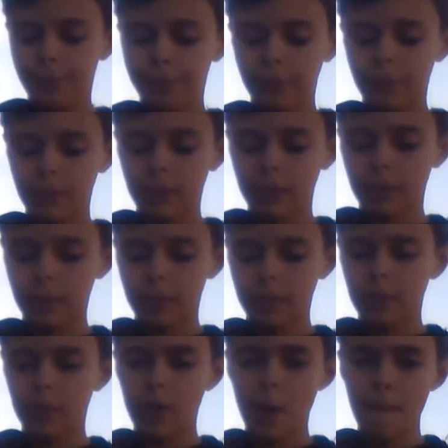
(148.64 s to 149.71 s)
Yeah,
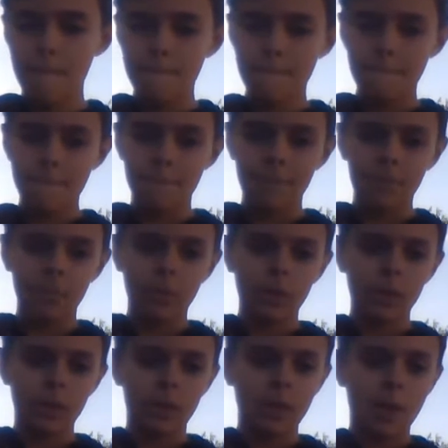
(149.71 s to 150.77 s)
yeah, yeah,
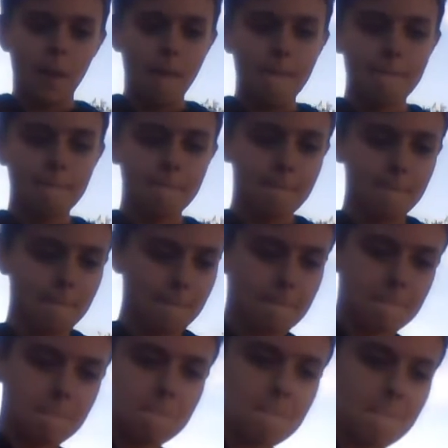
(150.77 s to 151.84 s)
yeah. I
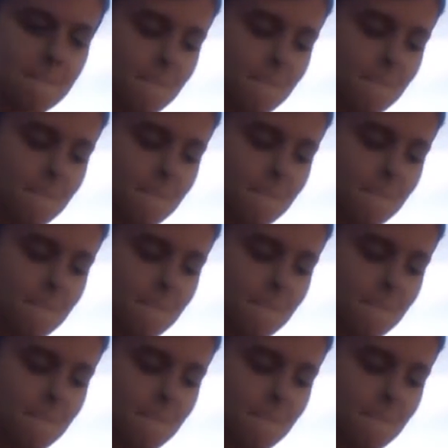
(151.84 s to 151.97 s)
just got